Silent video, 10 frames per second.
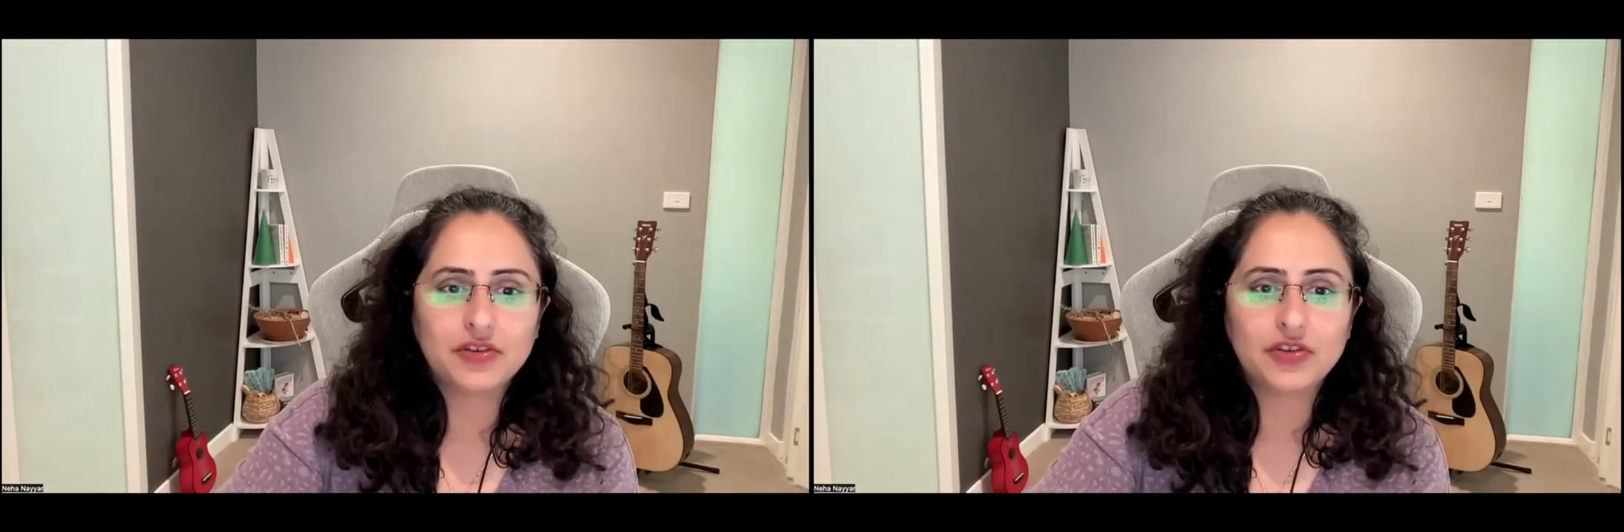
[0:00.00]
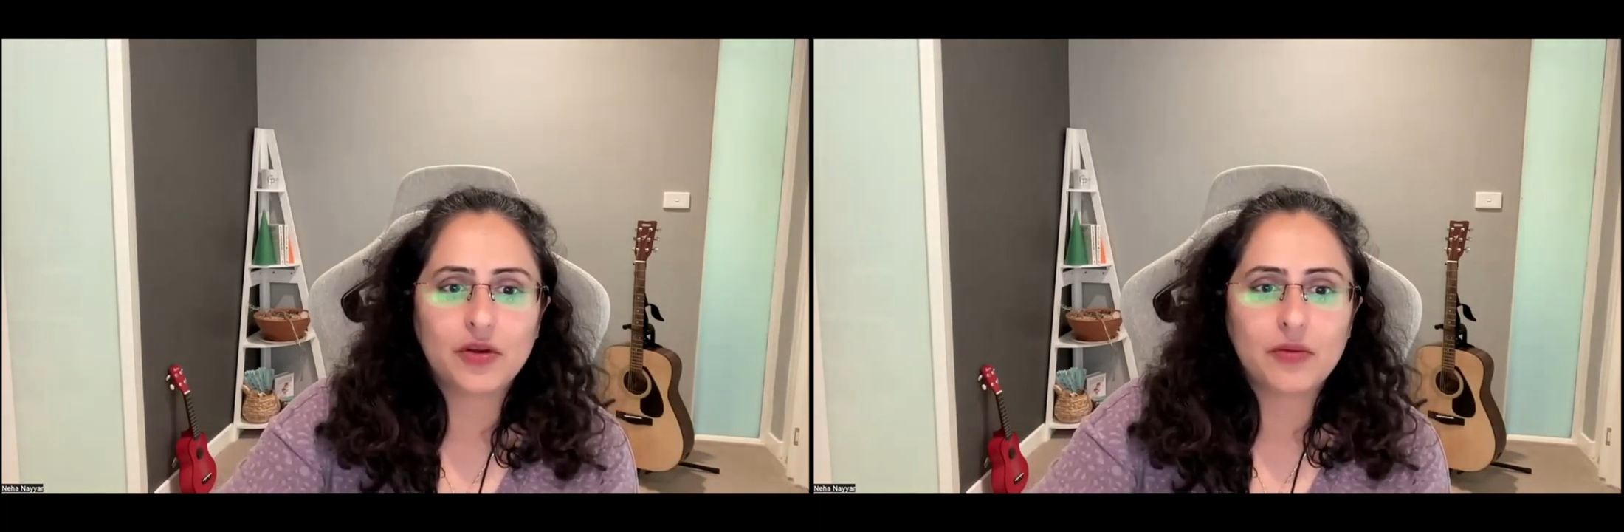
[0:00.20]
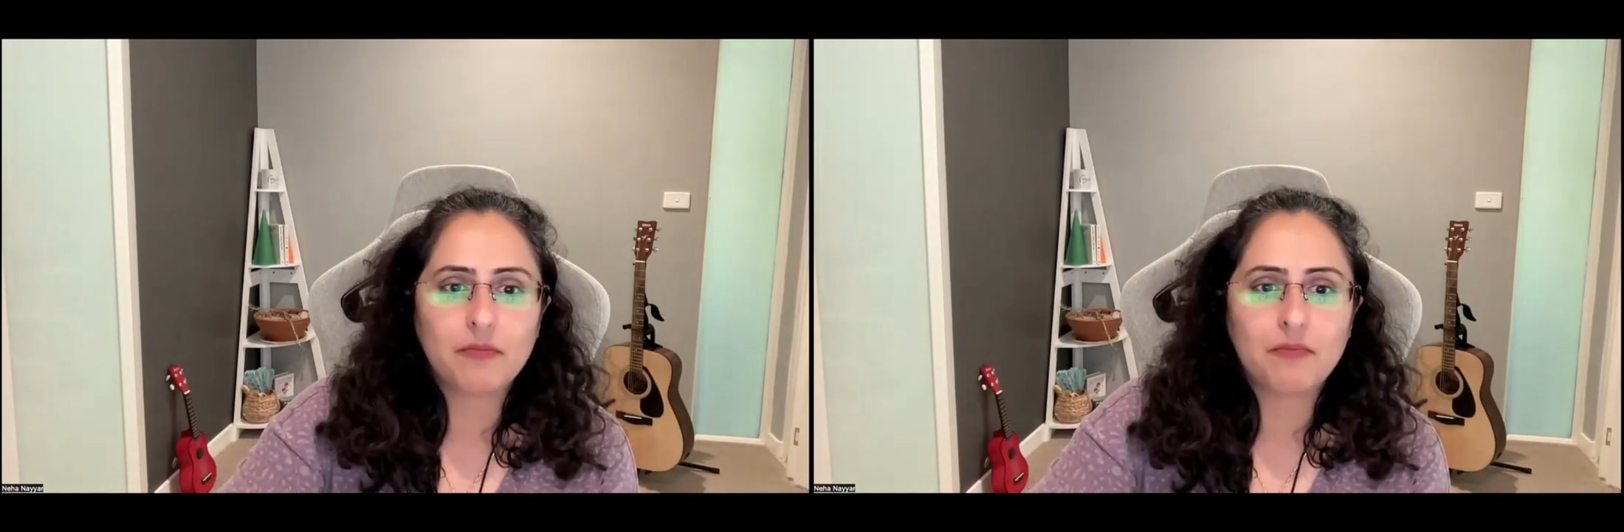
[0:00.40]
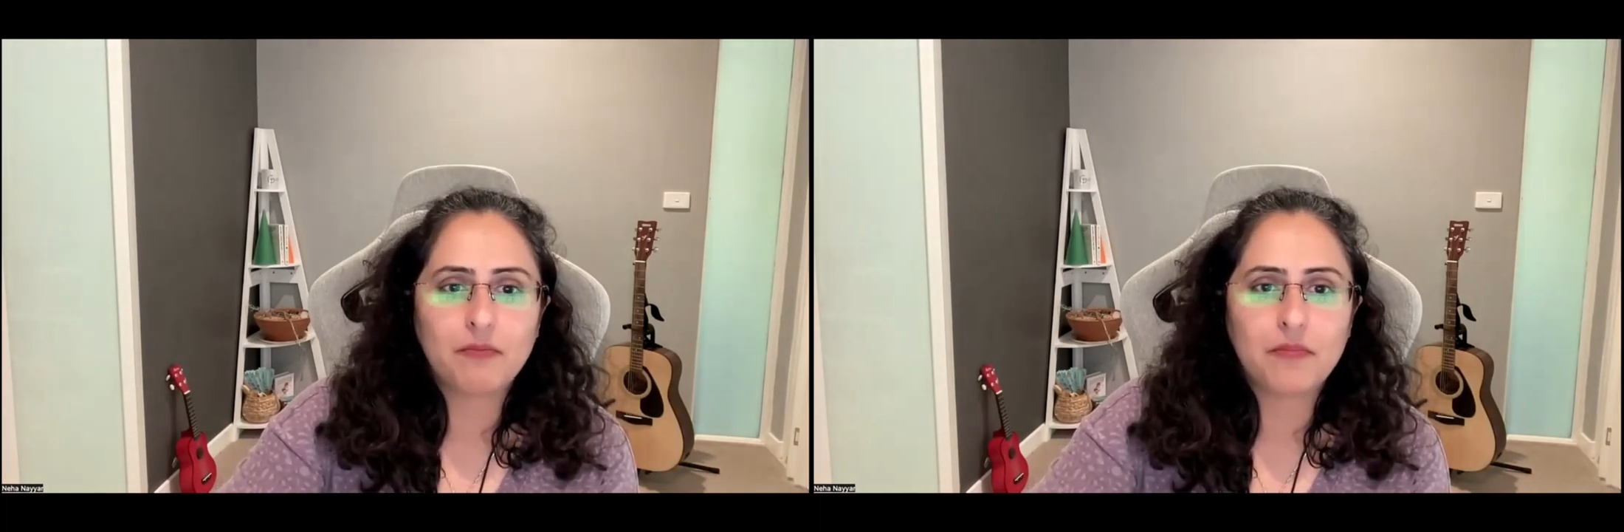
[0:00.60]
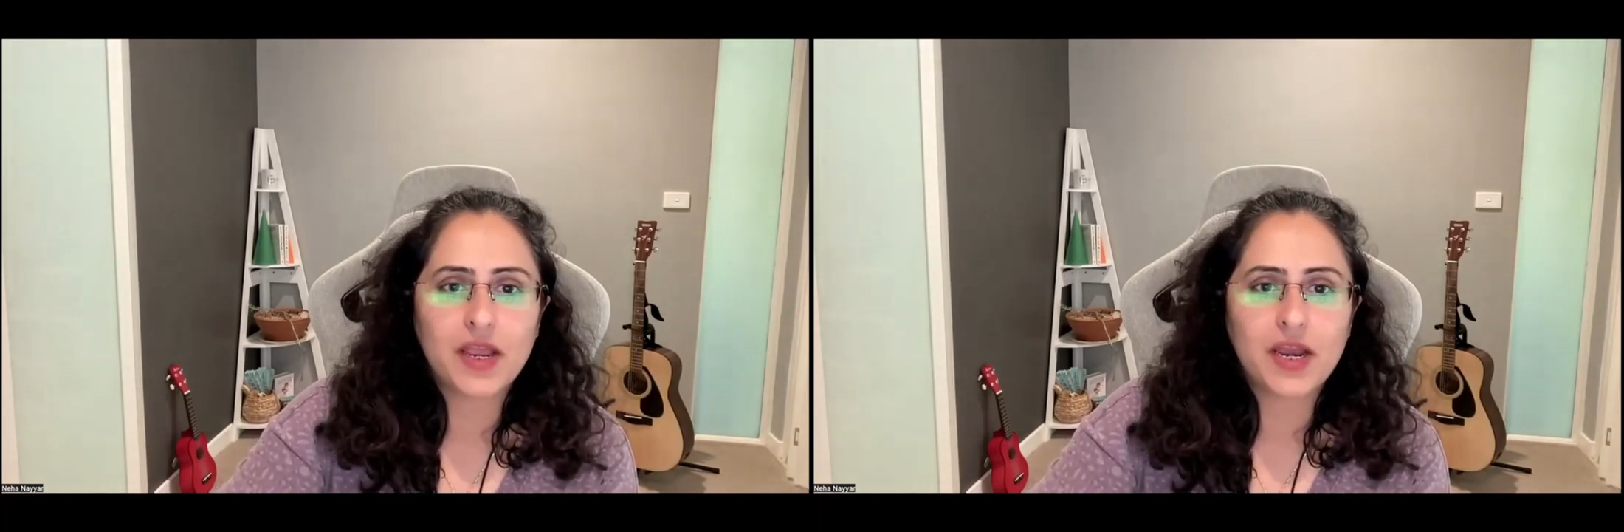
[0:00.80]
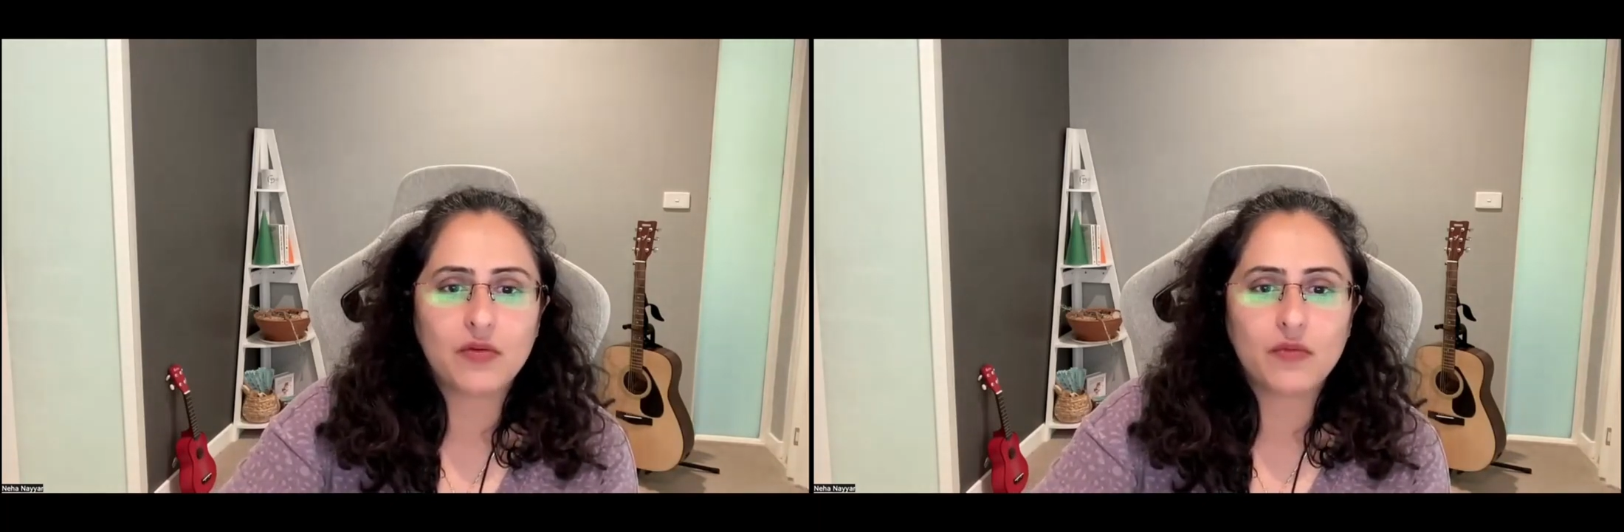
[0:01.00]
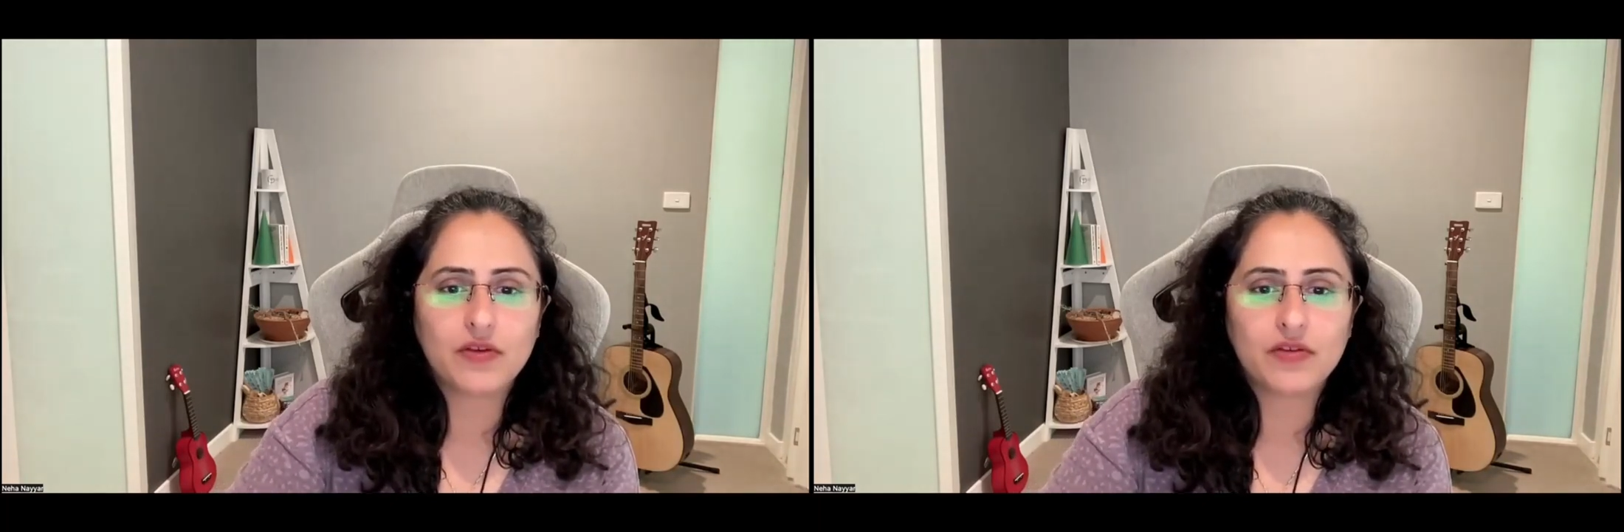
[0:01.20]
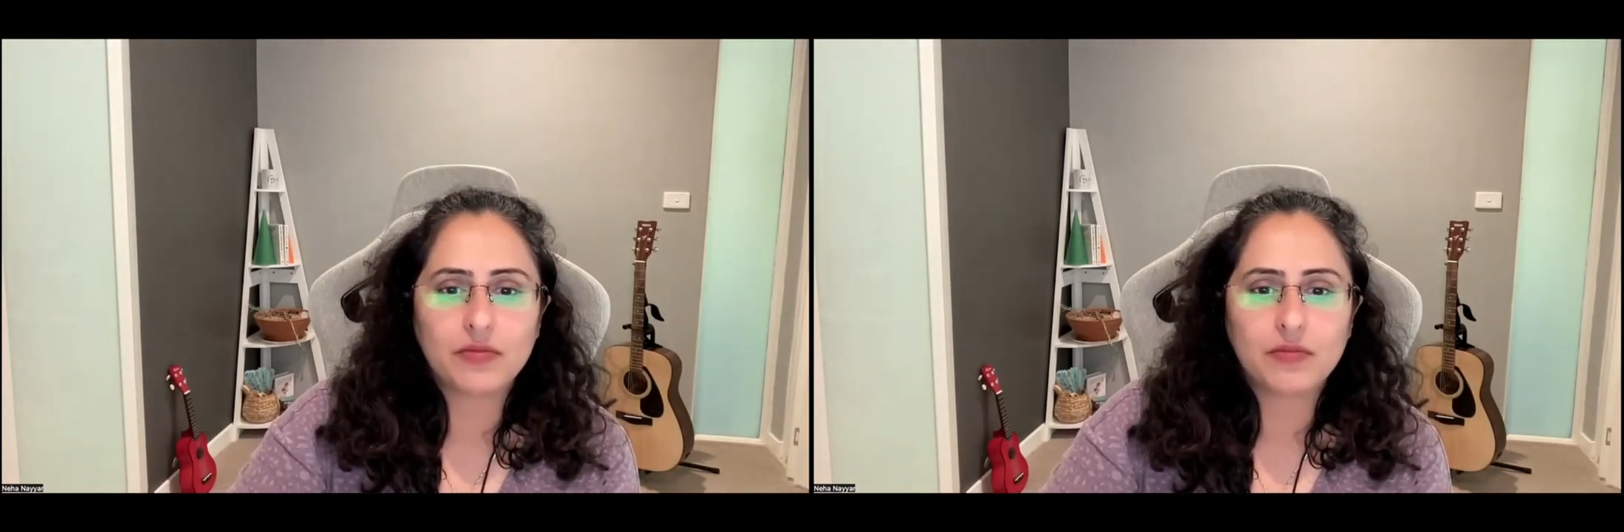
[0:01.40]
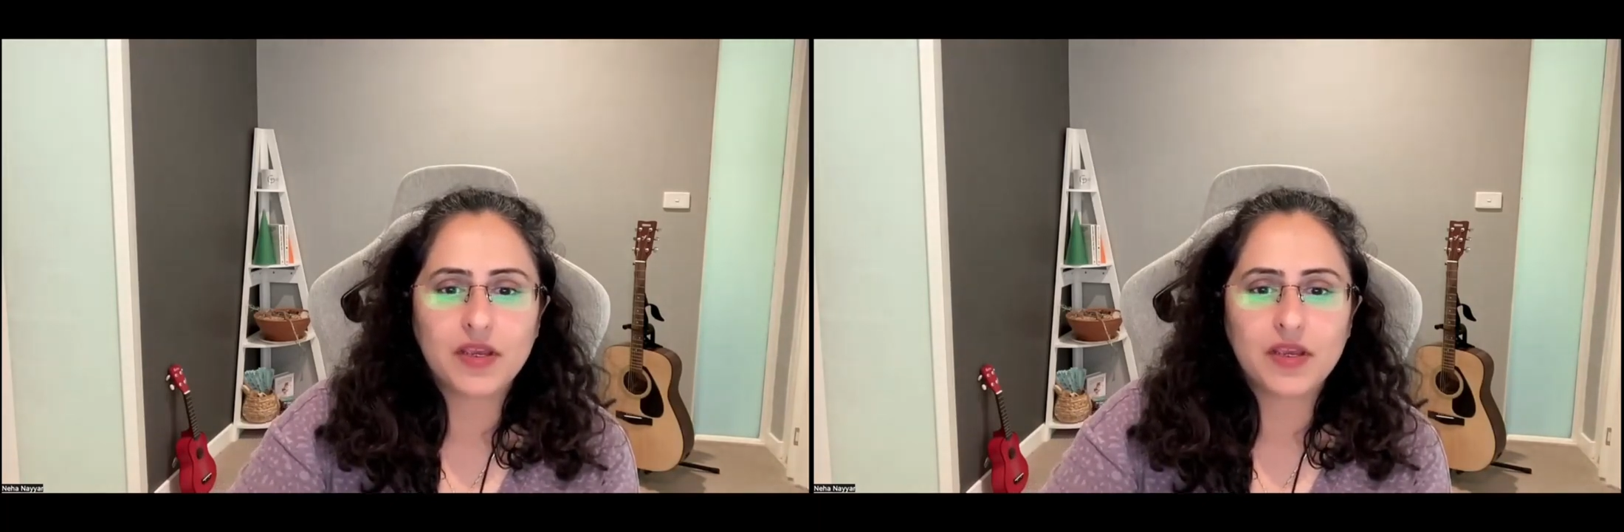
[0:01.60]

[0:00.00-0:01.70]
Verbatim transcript: So bear with